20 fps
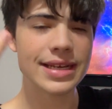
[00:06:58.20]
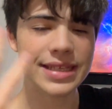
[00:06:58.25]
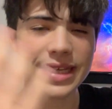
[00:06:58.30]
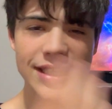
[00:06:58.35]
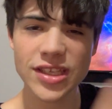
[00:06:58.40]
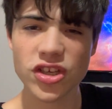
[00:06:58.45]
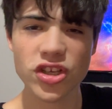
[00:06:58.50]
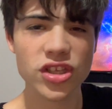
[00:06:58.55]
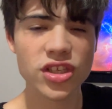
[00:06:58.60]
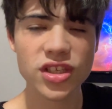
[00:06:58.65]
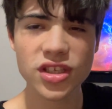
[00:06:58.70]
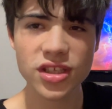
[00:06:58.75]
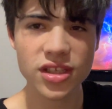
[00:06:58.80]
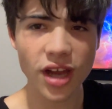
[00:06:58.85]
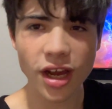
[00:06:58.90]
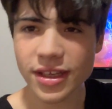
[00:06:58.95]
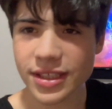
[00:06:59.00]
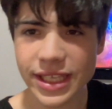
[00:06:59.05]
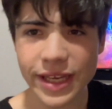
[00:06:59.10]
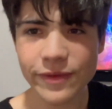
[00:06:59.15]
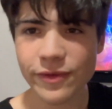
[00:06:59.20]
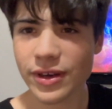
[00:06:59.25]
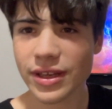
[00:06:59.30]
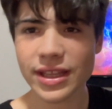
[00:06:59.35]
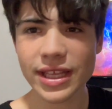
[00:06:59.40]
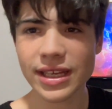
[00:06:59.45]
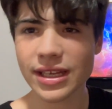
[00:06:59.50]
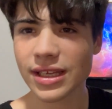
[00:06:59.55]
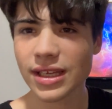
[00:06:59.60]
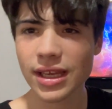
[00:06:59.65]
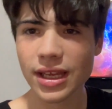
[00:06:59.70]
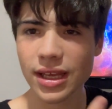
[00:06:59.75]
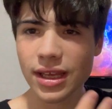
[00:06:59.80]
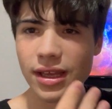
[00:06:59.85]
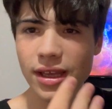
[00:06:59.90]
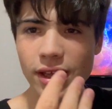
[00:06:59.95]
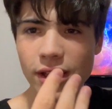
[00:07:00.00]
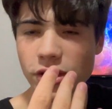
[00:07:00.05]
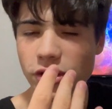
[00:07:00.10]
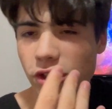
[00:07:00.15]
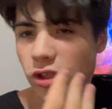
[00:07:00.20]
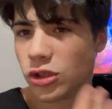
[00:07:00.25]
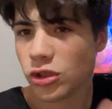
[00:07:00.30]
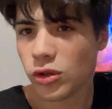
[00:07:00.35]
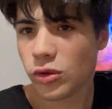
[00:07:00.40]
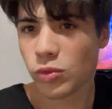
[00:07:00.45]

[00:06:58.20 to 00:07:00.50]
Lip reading: it just does everything that you